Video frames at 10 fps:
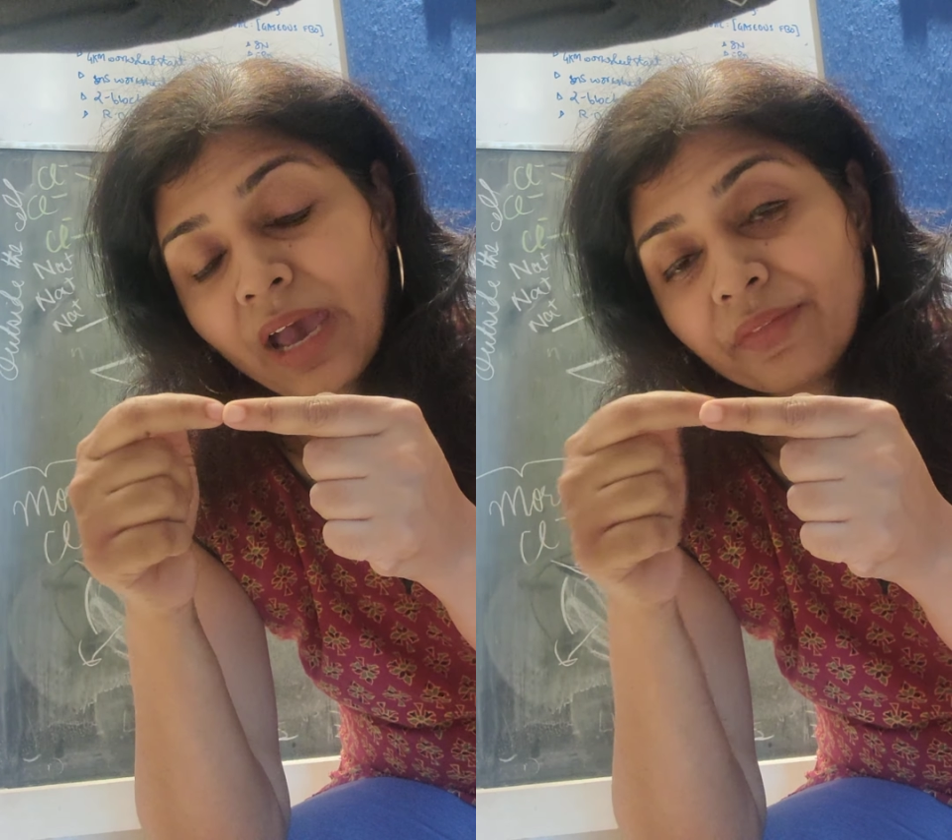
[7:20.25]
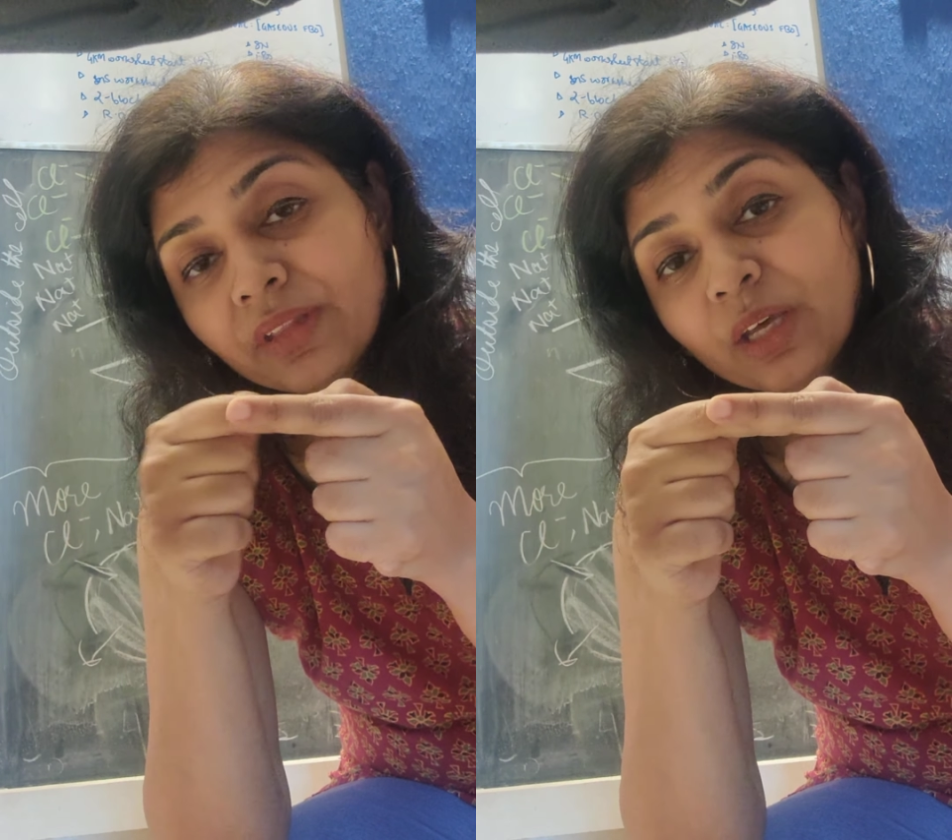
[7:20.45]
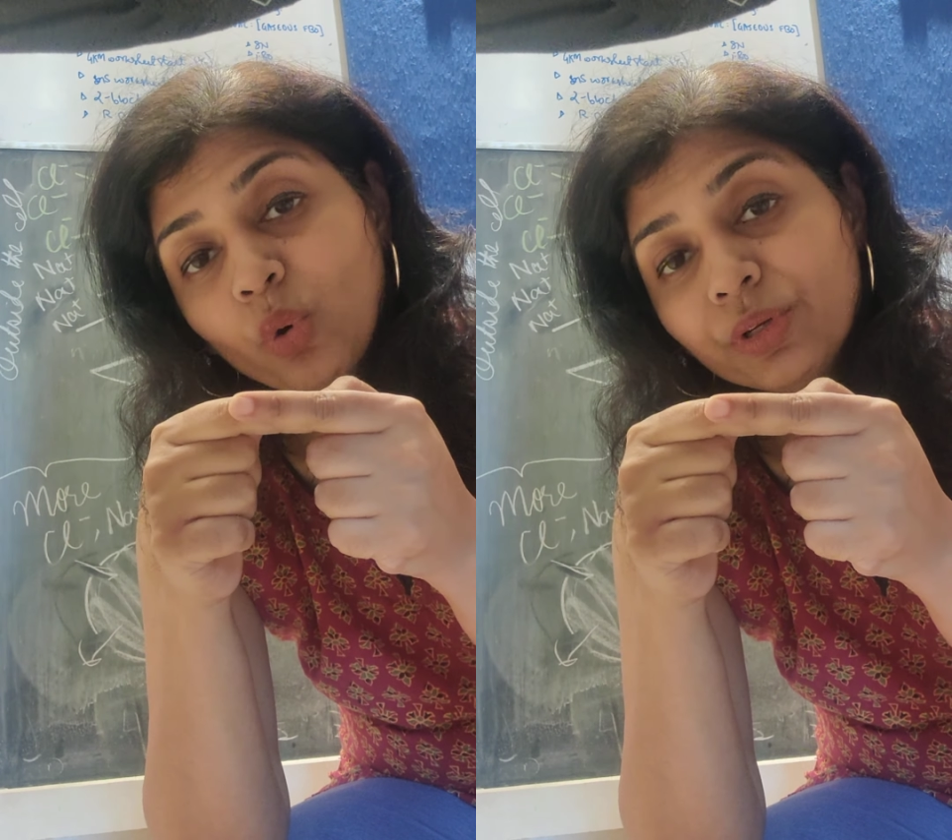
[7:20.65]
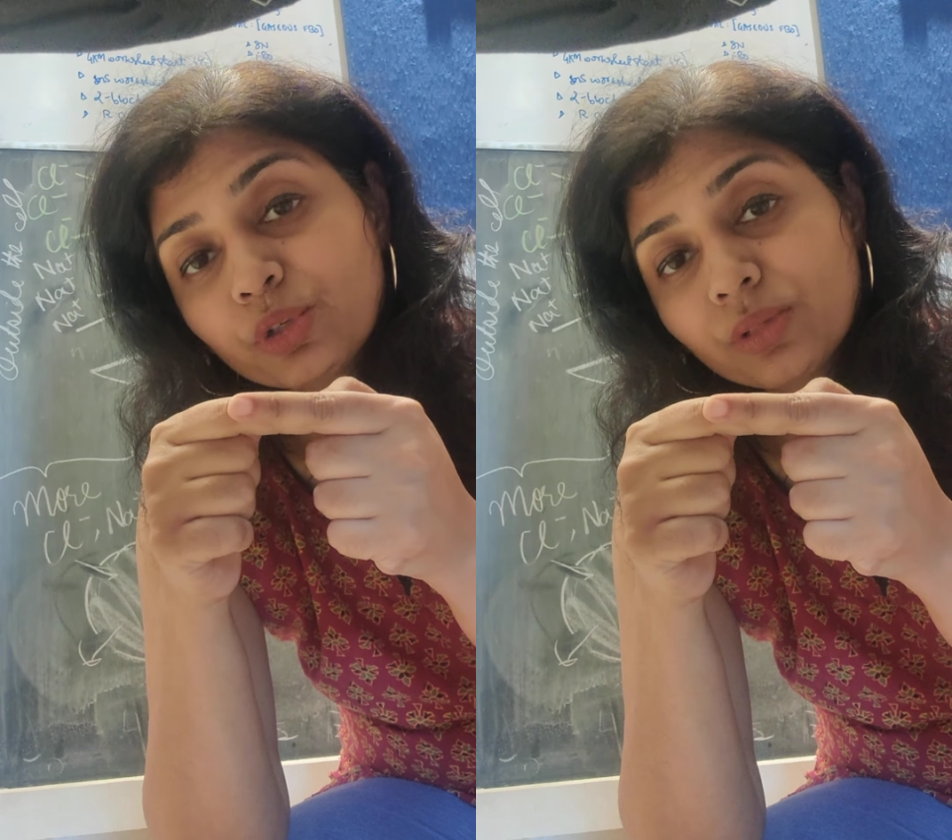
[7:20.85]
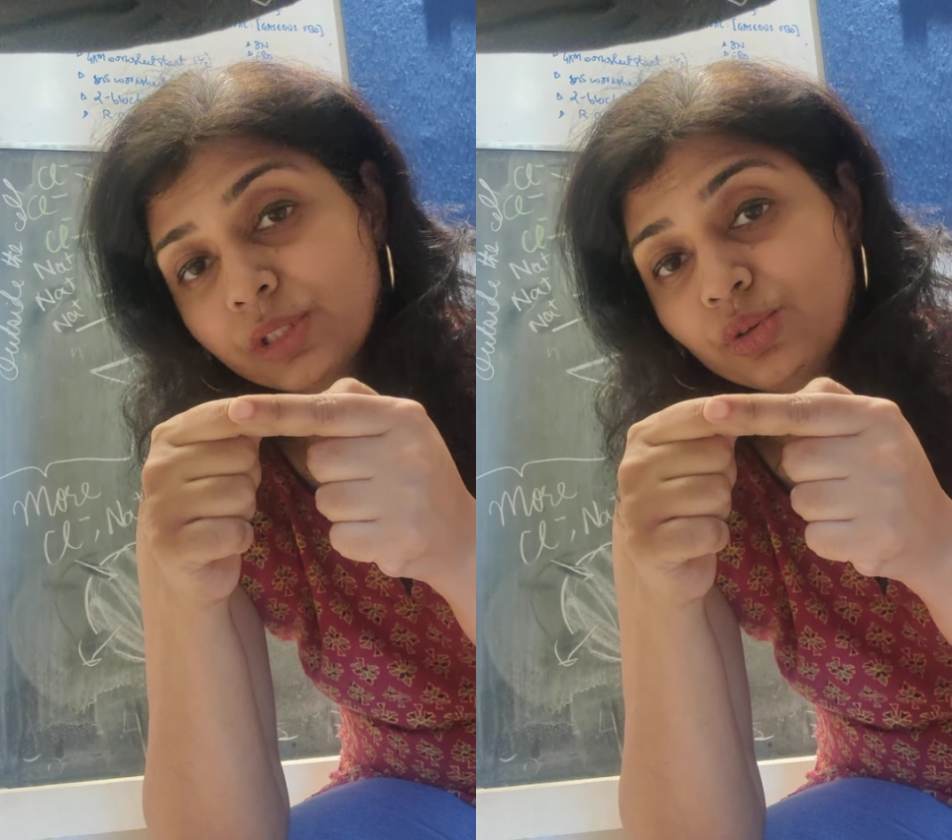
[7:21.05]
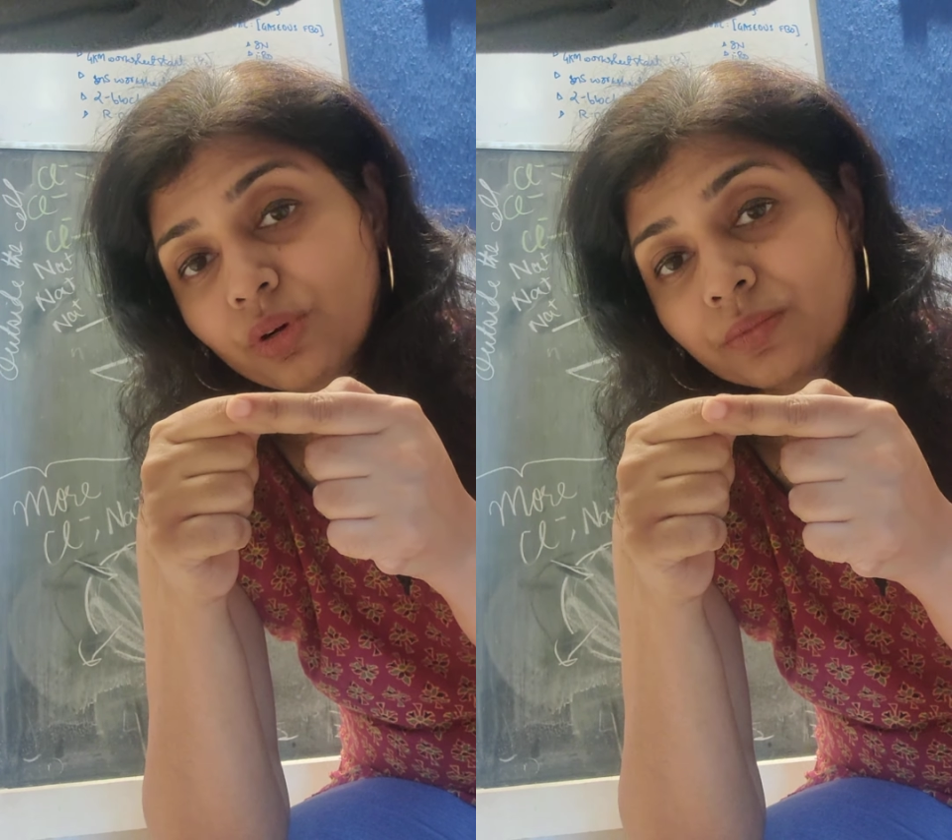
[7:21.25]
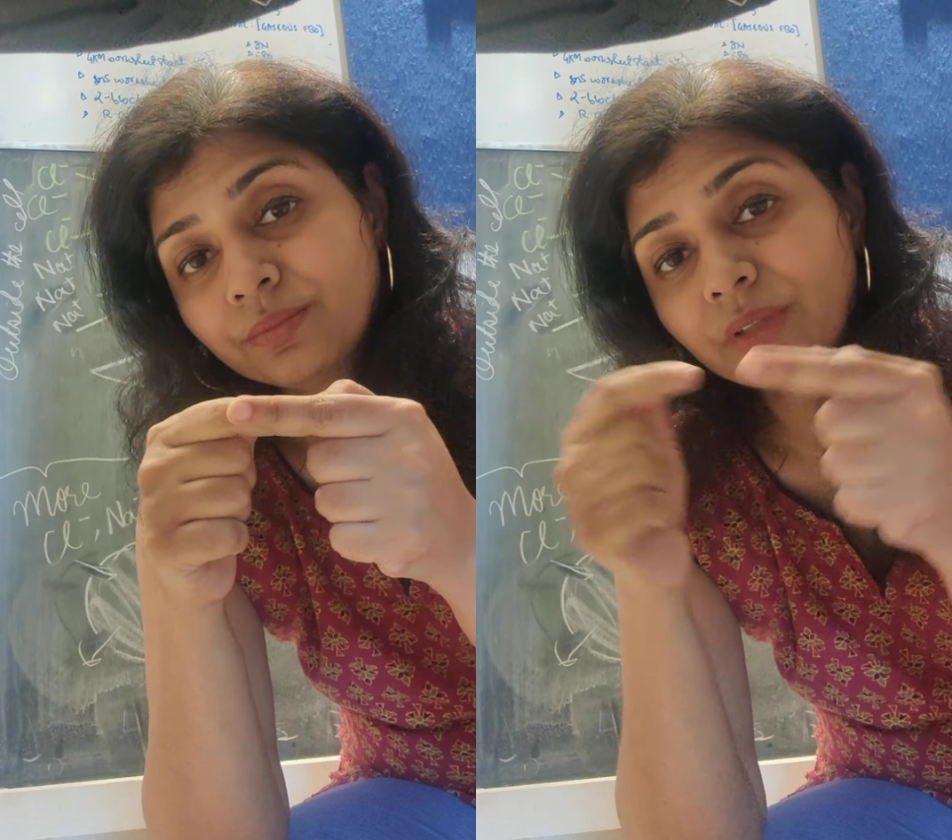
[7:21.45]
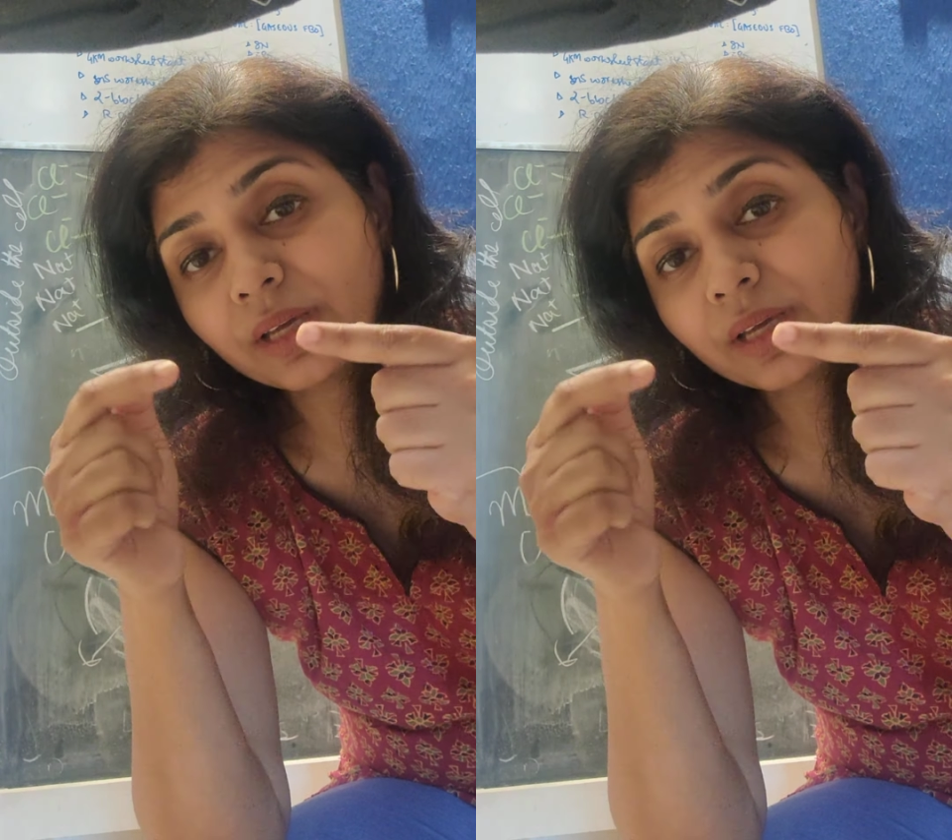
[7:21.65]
and then they go into this neuron.